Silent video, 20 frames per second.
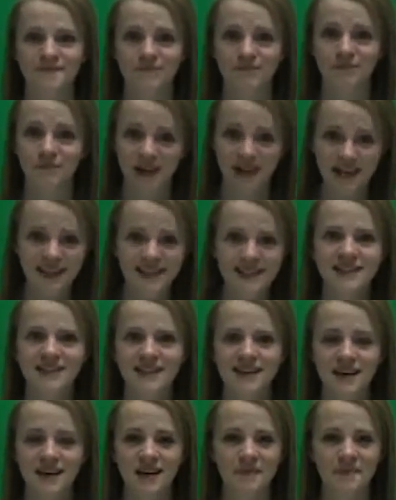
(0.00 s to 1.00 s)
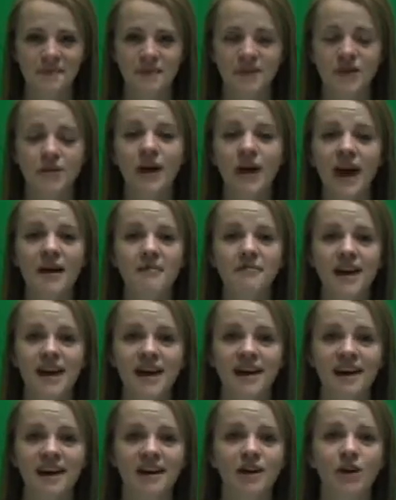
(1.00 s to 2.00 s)
But you can't
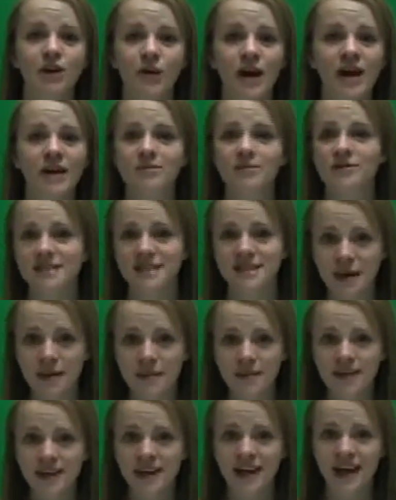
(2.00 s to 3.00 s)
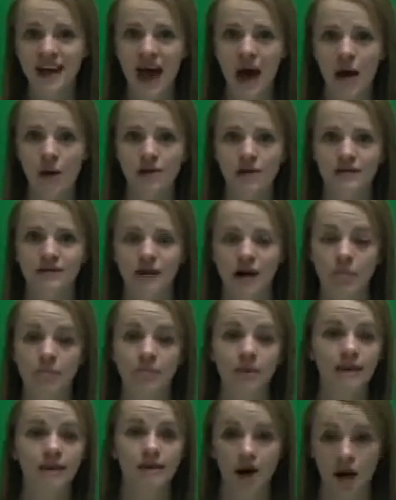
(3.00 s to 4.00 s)
make an incredible something out of a
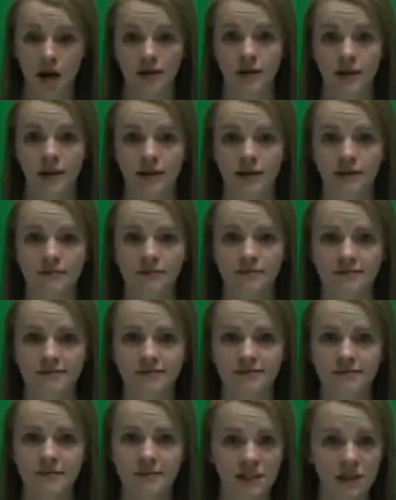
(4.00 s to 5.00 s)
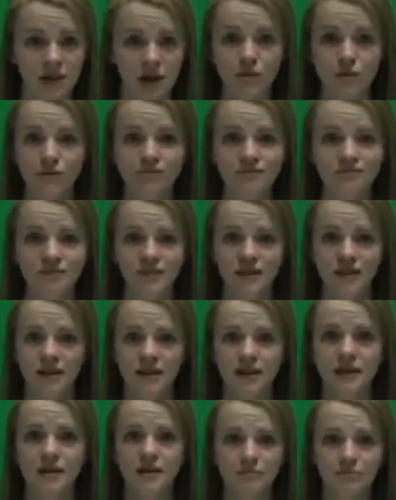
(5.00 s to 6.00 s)
big nothing. So,
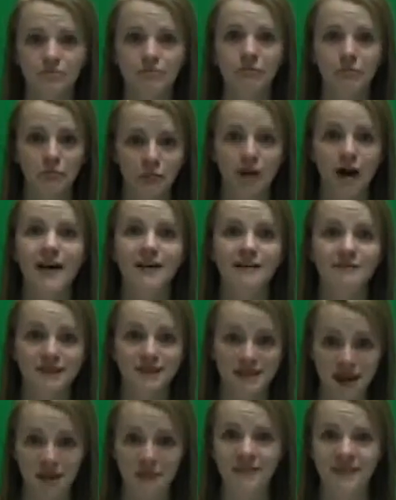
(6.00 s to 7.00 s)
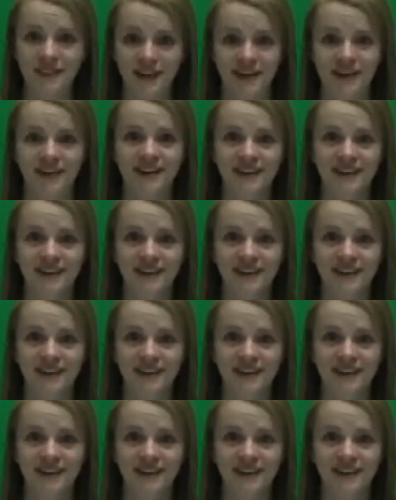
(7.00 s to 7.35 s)
write something.